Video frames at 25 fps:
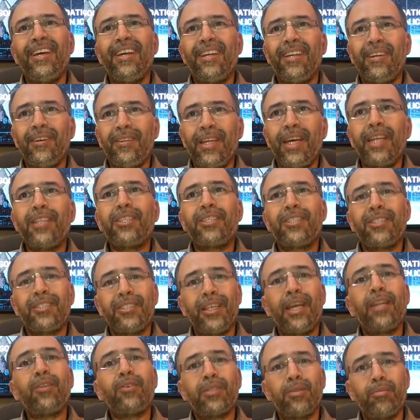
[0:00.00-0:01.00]
Now
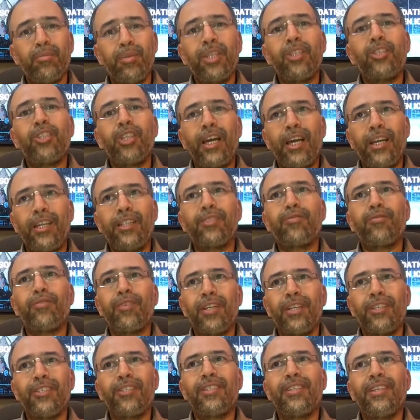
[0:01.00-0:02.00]
that was a big challenge
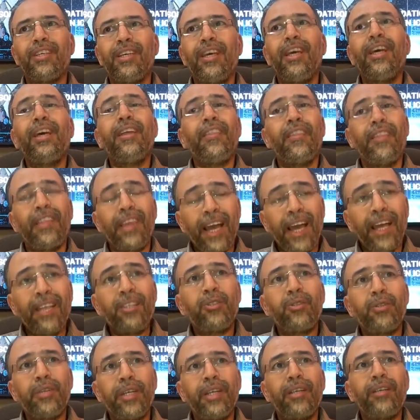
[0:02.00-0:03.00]
for us.
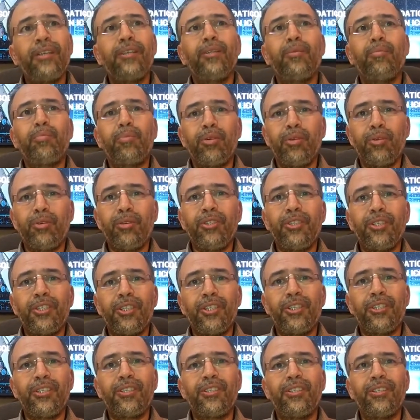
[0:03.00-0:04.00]
That triggered the
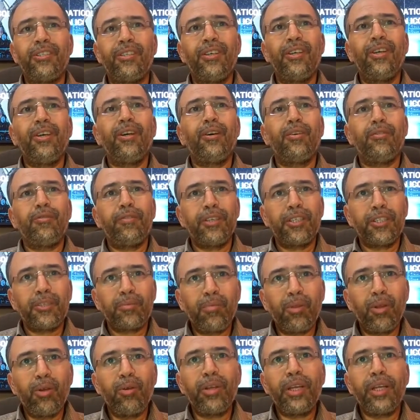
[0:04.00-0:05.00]
process of
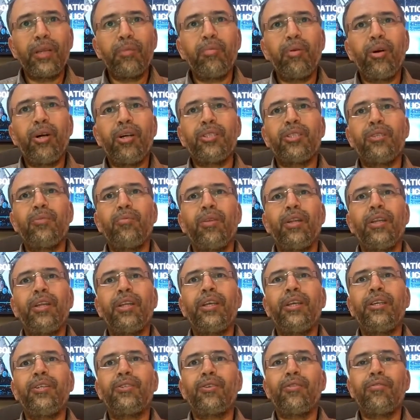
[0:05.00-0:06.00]
exploring
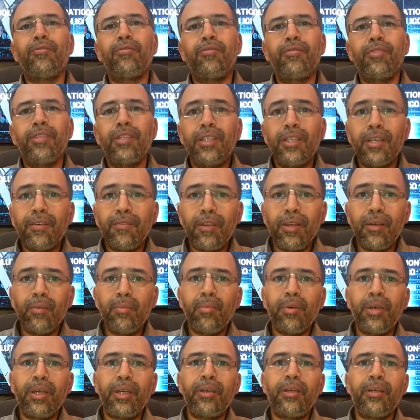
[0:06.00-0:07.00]
possibilities of
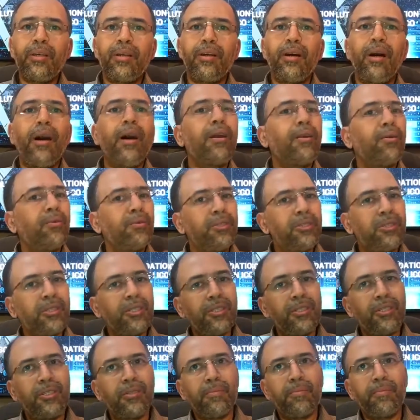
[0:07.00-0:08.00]
developing our own
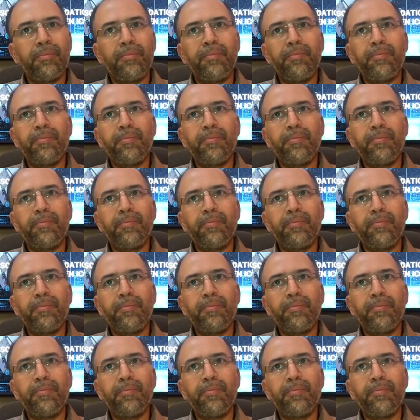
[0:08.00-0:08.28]
system.